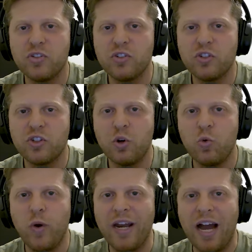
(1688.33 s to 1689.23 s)
So
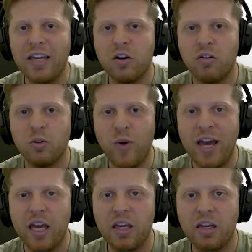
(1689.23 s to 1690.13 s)
when I go
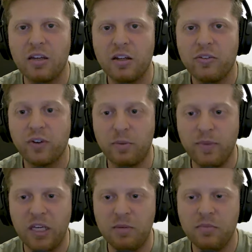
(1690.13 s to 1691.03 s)
away from
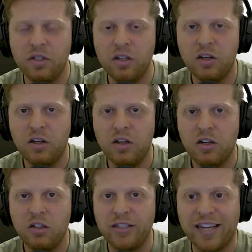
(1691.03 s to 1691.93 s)
him,
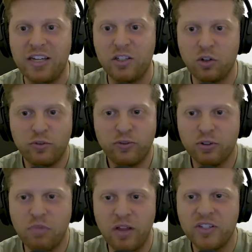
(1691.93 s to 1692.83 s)
like I do for
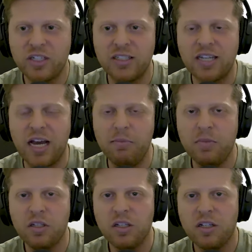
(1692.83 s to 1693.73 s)
months at a
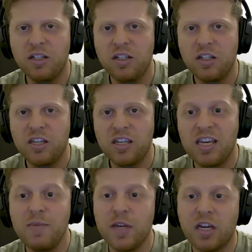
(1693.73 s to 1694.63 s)
time,
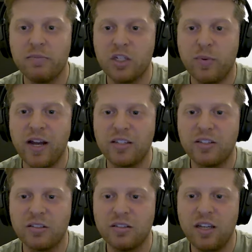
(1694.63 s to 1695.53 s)
he becomes
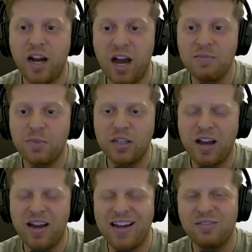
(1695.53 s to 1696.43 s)
depressed. And I
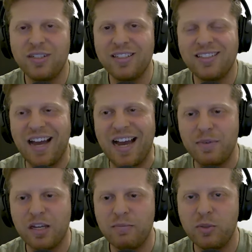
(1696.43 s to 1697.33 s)
don't want to say I
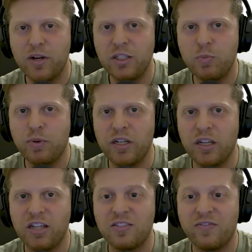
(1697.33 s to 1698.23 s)
become depressed, but
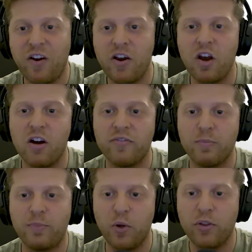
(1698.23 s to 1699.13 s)
it's very hard for
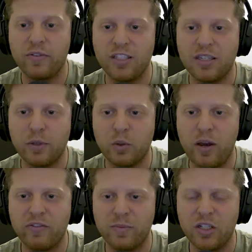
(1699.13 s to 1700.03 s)
both of us to be away
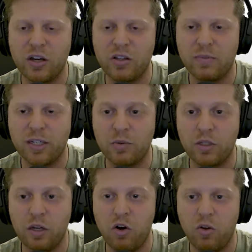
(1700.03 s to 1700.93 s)
from each other, because we
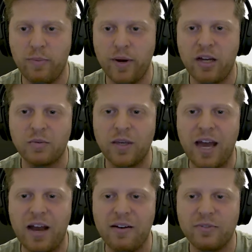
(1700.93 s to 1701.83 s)
know the bond we
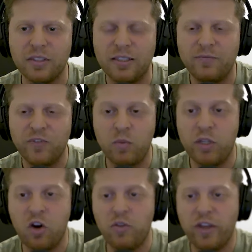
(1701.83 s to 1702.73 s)
have, and we
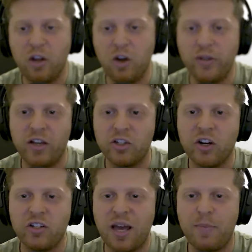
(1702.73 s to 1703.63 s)
know that no one else
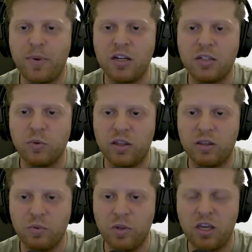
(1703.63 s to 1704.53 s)
shares that bond with
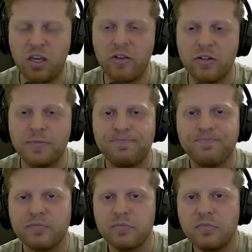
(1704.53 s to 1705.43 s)
the other.
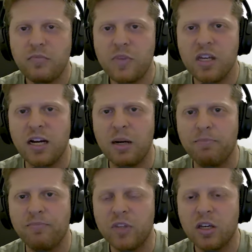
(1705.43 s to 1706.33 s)

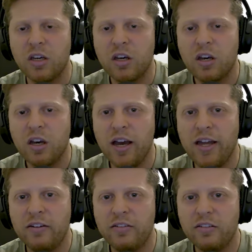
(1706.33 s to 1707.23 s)

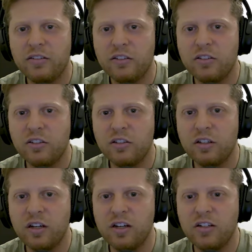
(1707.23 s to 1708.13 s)
And
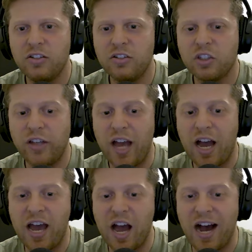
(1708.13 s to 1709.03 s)
so,
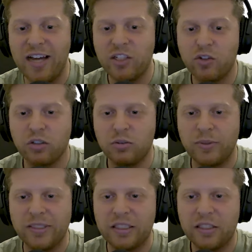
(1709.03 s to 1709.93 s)
yeah, I struggle
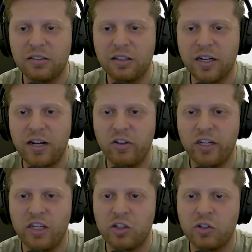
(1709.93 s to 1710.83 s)
with it, and I know that
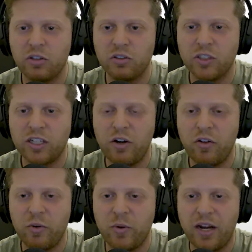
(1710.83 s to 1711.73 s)
he struggles. And I know
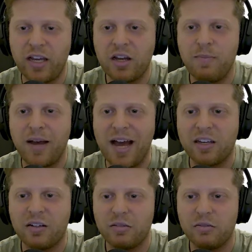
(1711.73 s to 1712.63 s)
that when I come
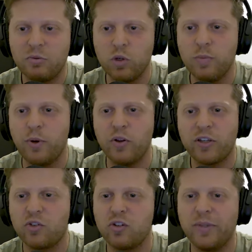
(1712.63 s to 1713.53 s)
back, we're both
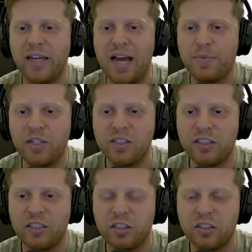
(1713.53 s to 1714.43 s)
extremely happy to
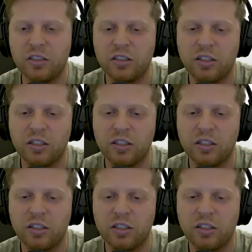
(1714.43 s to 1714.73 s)
see each other.